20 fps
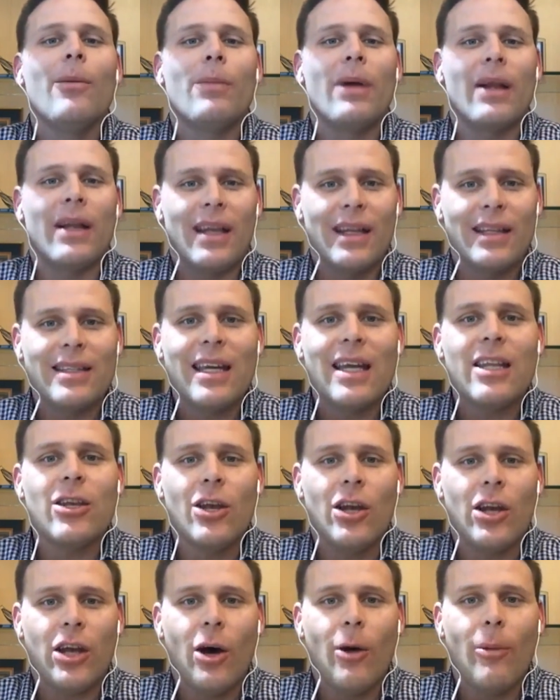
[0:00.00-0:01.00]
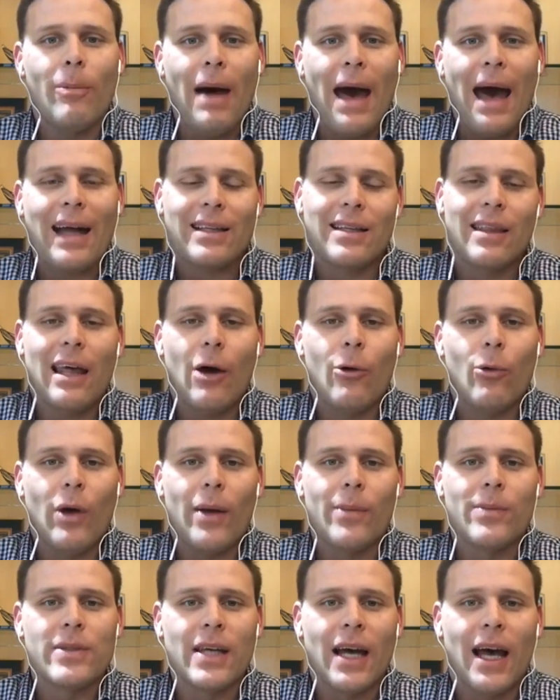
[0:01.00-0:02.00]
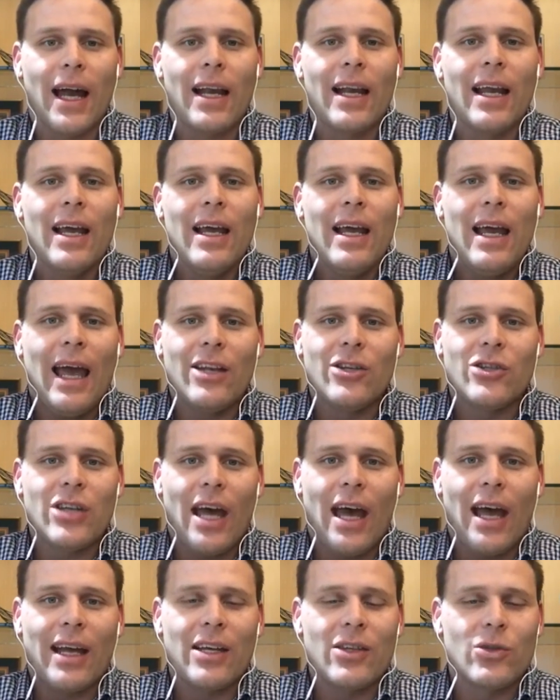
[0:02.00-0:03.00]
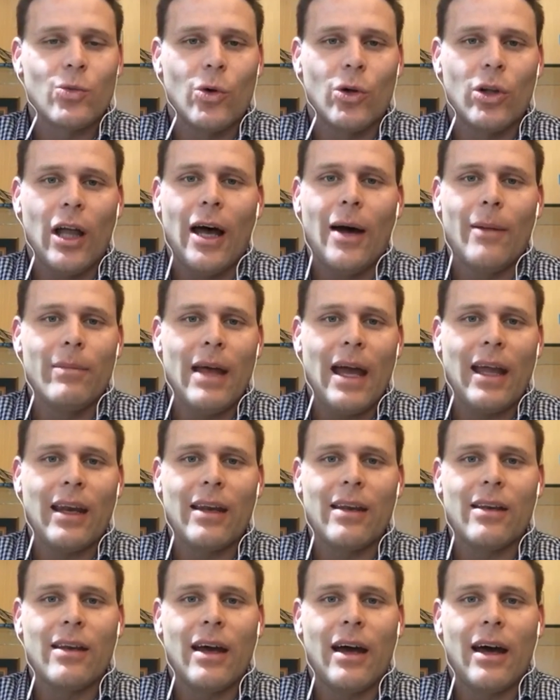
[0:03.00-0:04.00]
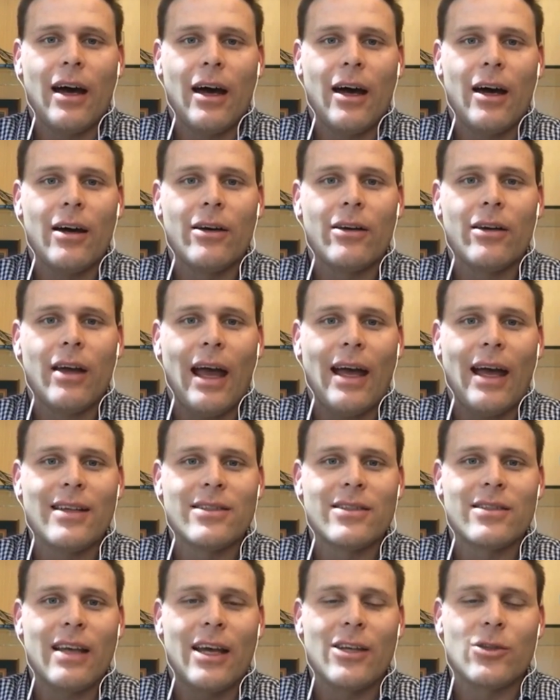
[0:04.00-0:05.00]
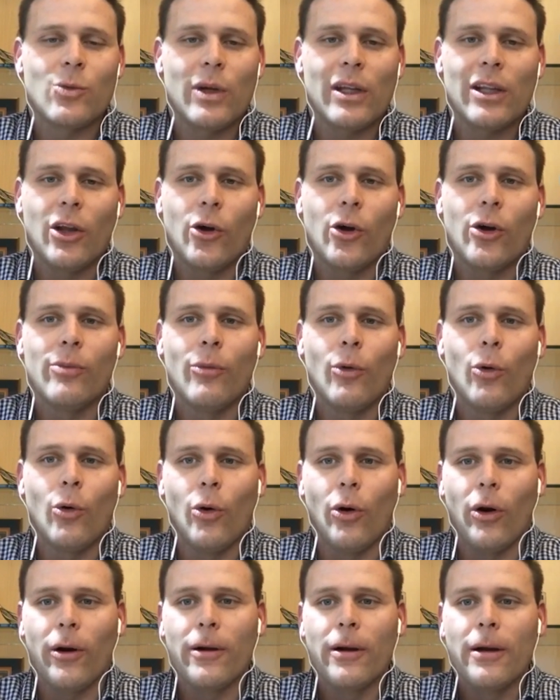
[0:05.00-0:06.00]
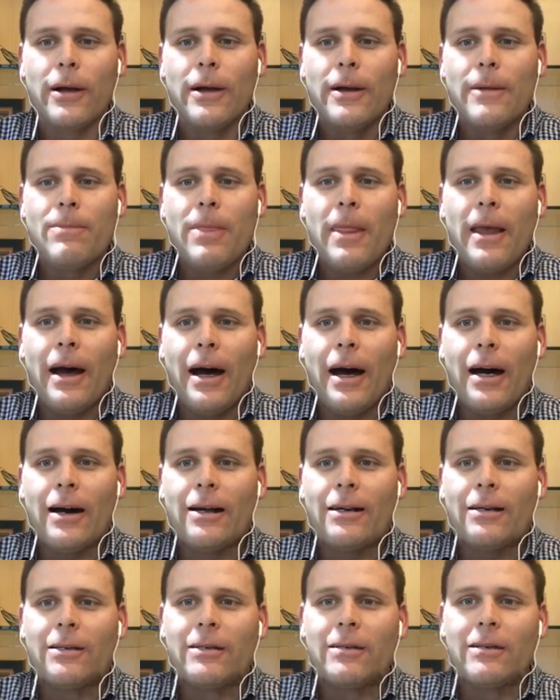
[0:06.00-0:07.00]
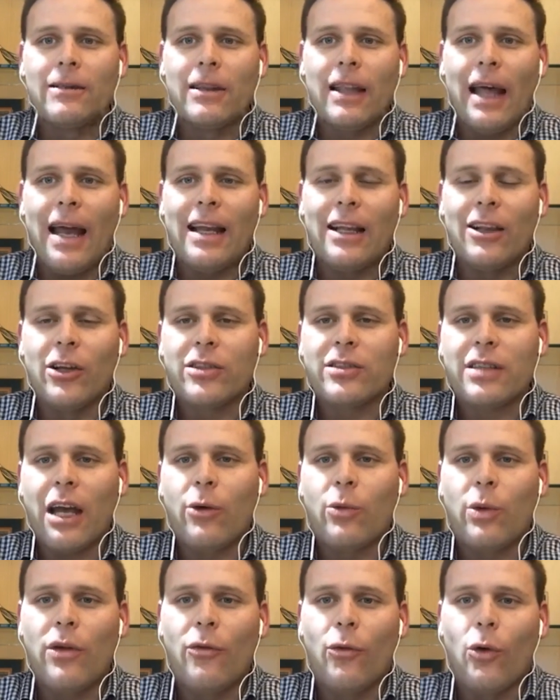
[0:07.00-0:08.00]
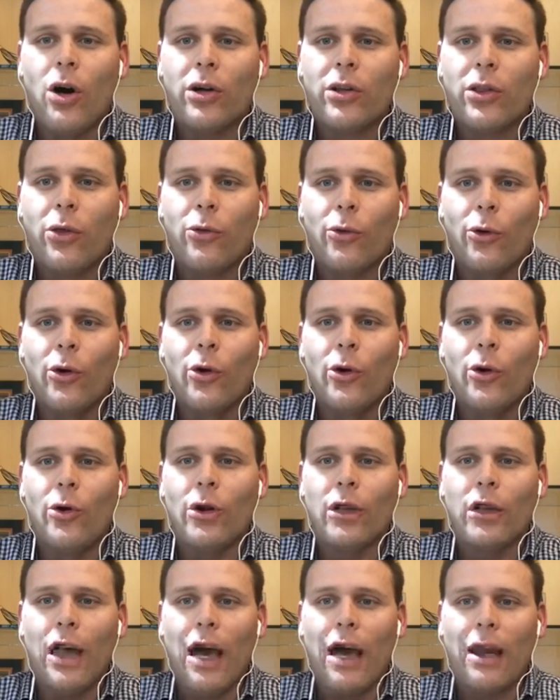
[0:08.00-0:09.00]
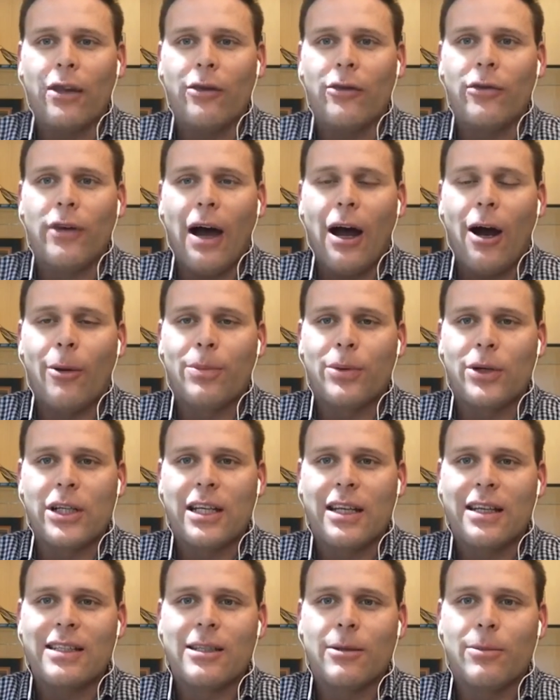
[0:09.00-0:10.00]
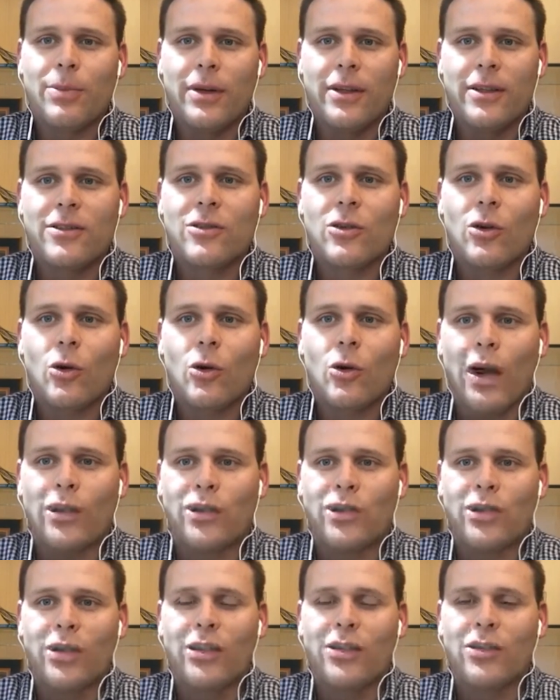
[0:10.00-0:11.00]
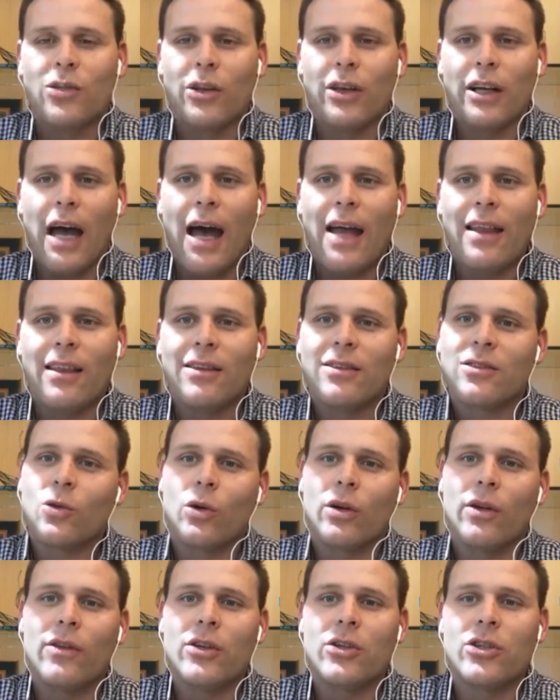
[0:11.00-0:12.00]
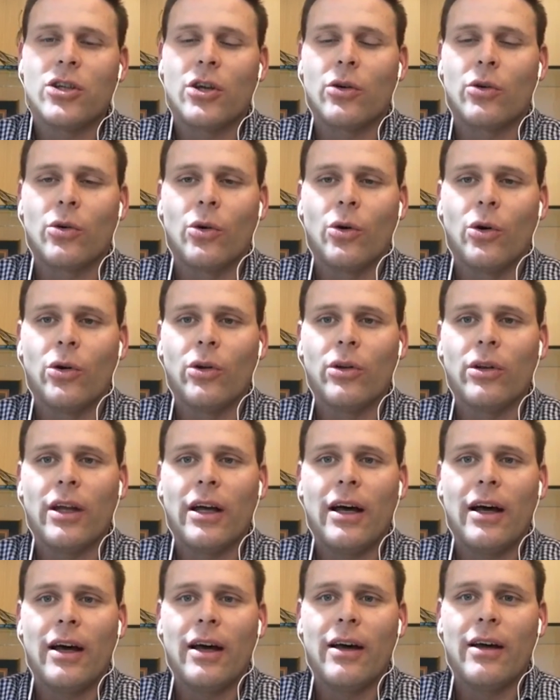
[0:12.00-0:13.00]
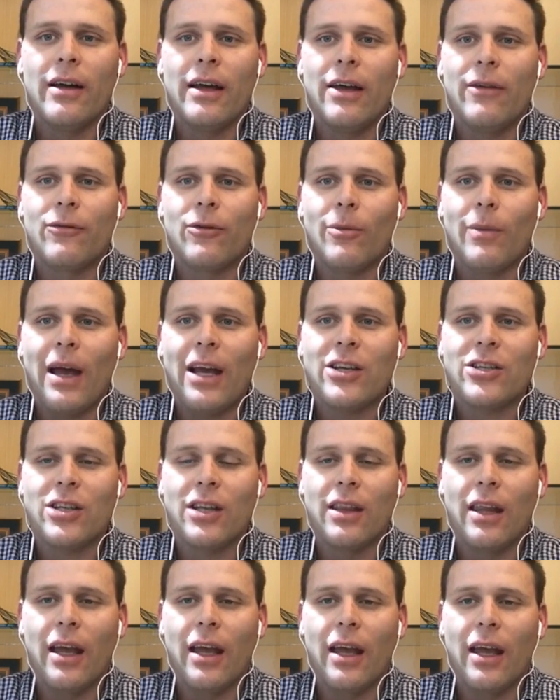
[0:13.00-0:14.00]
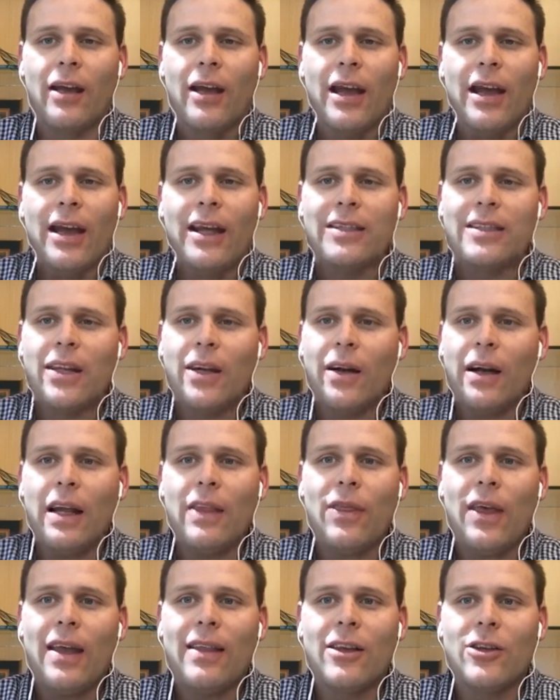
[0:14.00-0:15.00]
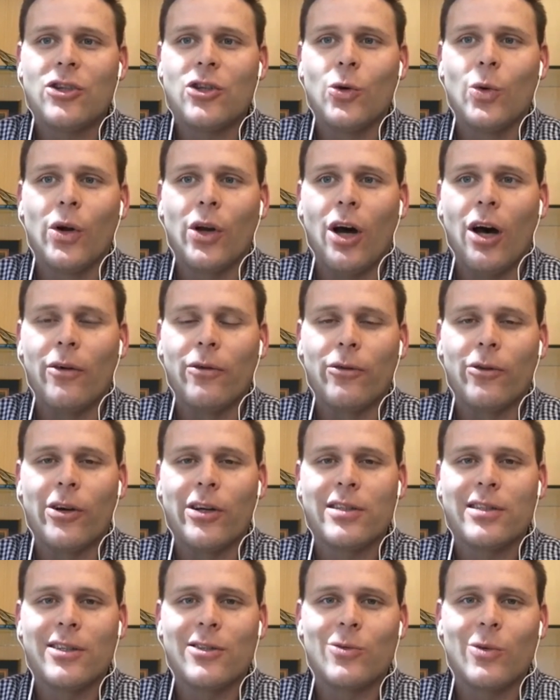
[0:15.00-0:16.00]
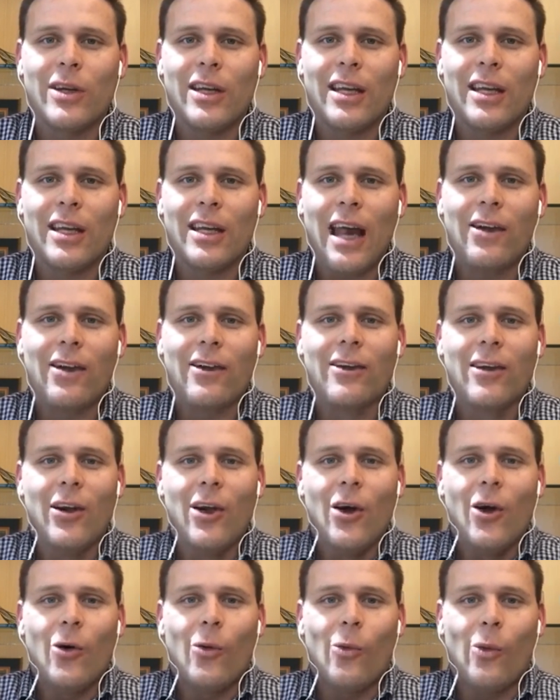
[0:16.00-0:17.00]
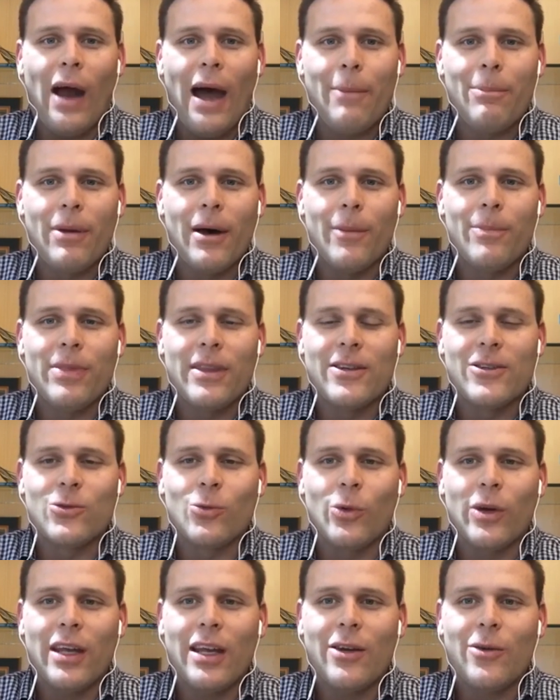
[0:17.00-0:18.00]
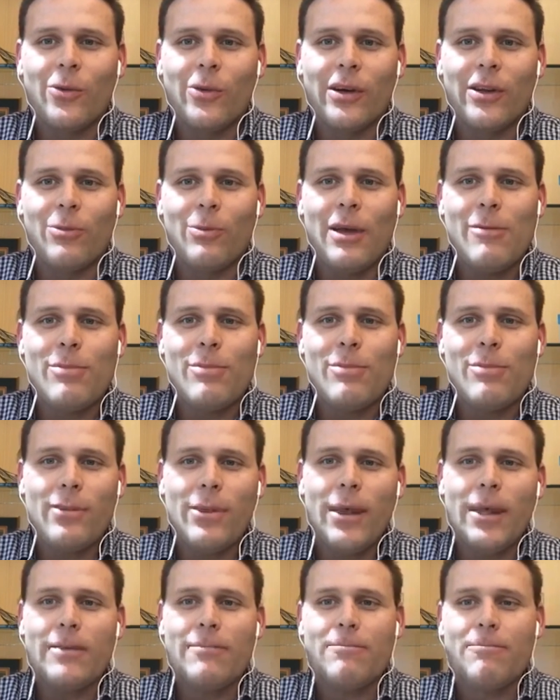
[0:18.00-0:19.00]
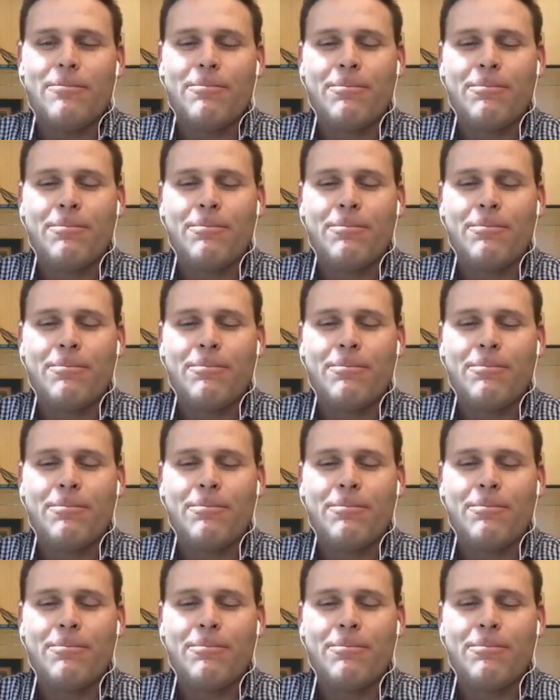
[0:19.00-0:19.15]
but continue to go back to that website and check as we'll update it as we learn more. Lane, it looks like we've walked through a lot of our participants' questions or gotten sort of the general information there. Is there anything that you would offer us as we kind of wrap up this week with PPP?